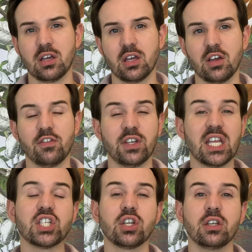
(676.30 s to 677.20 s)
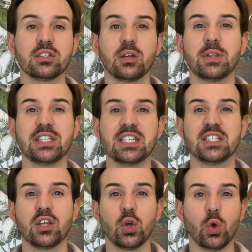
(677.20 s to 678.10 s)
a foundation on top that
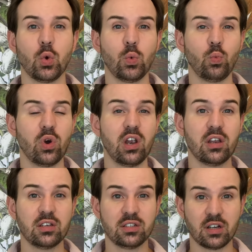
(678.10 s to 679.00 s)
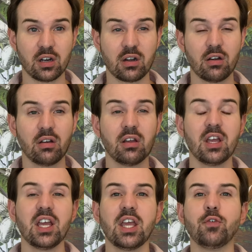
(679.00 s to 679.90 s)
is uh, way darker.
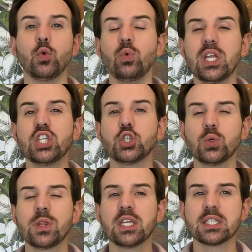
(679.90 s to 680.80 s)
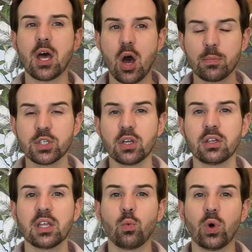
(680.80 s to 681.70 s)
If you really choose this
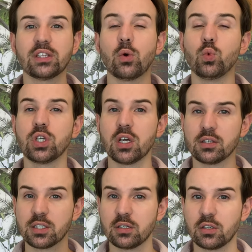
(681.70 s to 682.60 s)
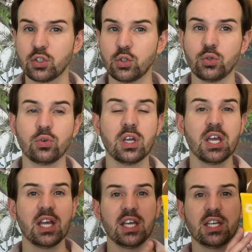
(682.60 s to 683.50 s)
option, what I would consider to do
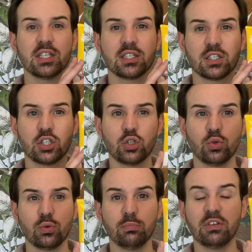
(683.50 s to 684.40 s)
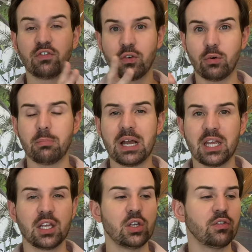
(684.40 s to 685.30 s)
is to, before
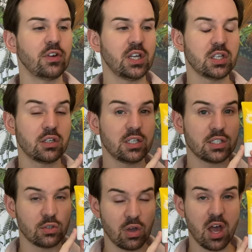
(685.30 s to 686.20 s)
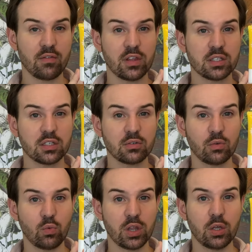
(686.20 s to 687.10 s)
buying your foundation, is to have the
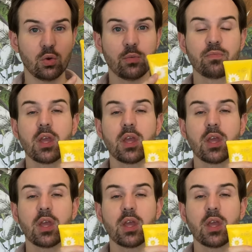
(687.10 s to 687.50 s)
sunscreen with you,